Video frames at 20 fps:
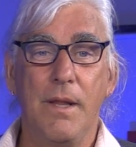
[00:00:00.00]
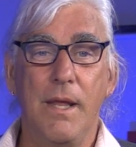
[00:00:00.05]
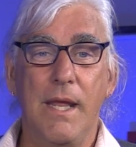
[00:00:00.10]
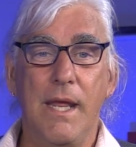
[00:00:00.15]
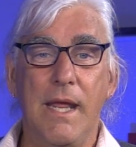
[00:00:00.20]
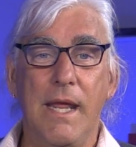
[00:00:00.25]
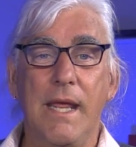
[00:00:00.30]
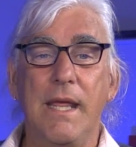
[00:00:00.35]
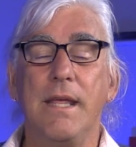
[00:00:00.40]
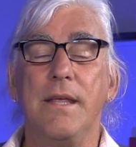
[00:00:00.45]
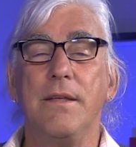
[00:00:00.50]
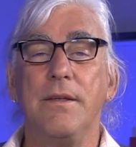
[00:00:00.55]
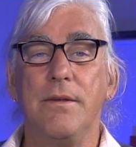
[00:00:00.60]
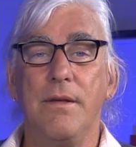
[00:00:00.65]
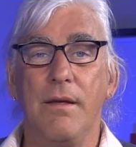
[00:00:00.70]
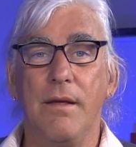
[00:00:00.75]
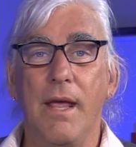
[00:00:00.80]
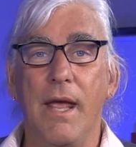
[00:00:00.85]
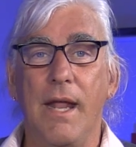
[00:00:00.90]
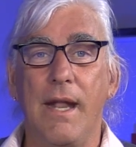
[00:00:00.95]

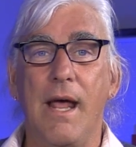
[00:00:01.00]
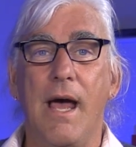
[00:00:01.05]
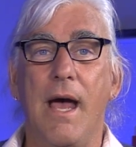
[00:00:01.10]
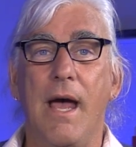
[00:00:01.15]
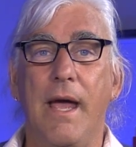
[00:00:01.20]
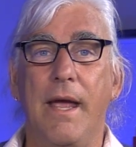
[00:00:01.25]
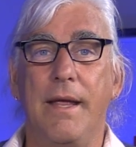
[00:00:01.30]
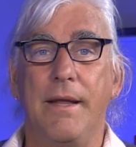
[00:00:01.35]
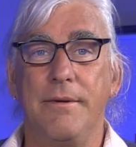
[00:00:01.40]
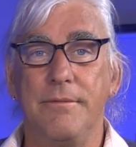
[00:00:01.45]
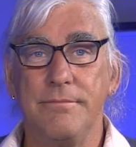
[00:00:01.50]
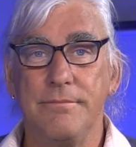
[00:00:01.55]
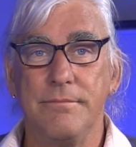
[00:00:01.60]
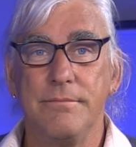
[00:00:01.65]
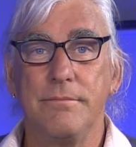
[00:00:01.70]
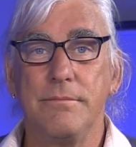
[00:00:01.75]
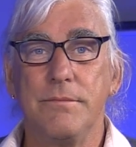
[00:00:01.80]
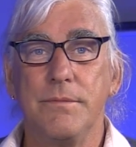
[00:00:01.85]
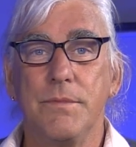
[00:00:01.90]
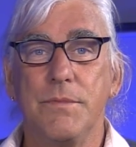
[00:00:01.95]
he and I
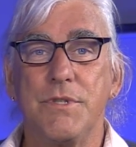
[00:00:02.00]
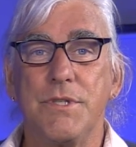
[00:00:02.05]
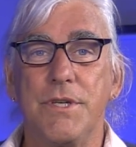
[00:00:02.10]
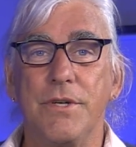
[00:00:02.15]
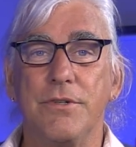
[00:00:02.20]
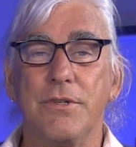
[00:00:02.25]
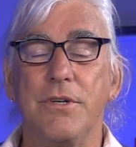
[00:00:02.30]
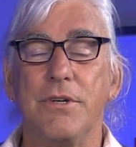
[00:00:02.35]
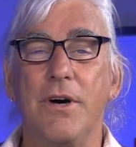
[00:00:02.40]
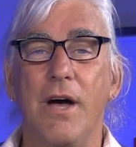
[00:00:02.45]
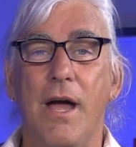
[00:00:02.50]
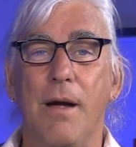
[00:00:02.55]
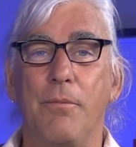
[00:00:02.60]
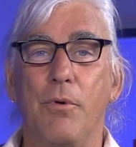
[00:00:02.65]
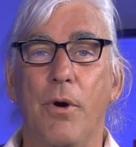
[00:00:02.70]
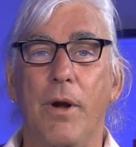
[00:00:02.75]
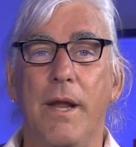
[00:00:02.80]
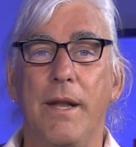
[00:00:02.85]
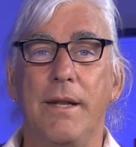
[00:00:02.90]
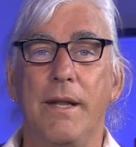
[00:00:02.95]
still
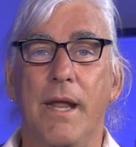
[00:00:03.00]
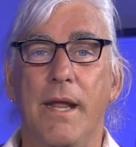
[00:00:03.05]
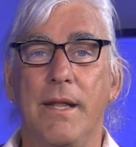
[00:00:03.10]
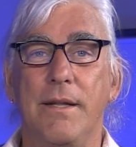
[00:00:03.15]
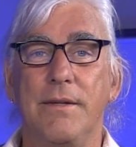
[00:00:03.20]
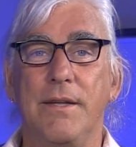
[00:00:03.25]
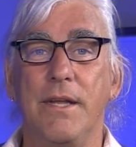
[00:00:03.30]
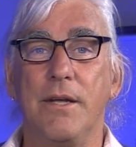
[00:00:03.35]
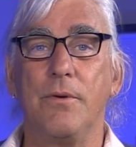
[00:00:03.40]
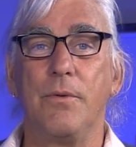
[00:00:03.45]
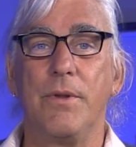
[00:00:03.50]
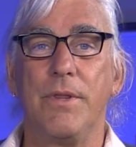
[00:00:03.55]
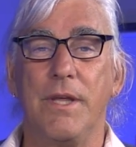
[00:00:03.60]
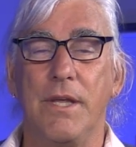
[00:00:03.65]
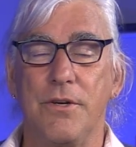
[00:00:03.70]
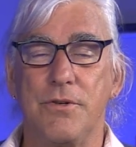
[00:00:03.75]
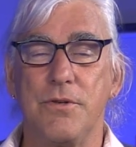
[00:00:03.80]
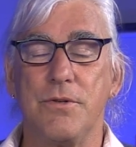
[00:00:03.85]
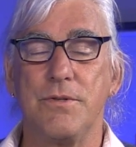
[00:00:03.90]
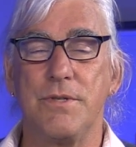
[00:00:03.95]
collaborate and deal with
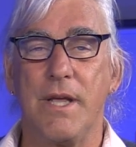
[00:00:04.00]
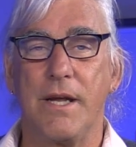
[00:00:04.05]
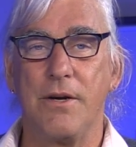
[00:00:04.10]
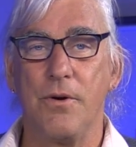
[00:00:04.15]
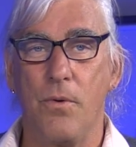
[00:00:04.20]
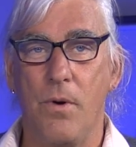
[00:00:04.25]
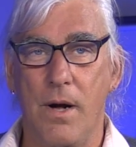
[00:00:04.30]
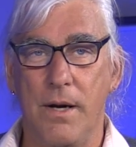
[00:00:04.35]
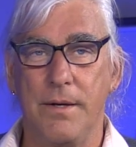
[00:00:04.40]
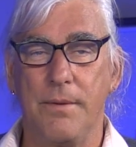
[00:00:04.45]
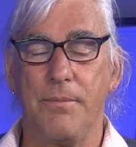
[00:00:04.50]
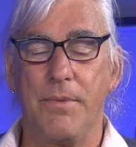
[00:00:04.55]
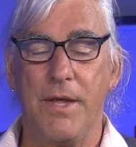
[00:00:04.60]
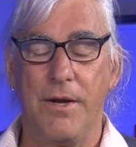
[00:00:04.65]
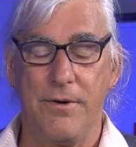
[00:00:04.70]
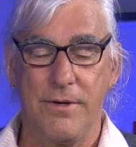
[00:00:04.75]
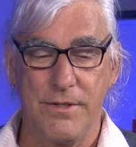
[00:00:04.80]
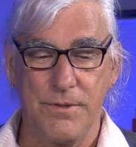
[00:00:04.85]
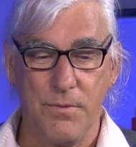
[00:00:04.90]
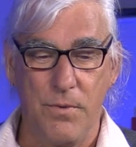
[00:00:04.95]
the issues that go on up
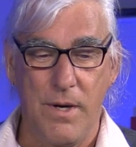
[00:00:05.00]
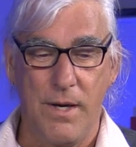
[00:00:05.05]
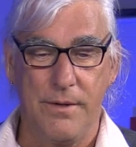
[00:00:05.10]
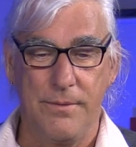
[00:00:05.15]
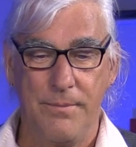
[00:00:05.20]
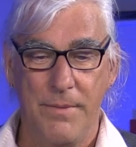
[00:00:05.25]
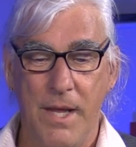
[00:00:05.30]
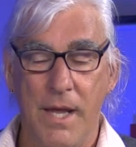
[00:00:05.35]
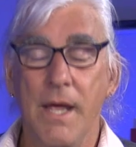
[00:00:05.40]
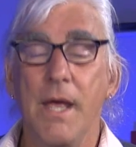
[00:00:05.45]
there as well.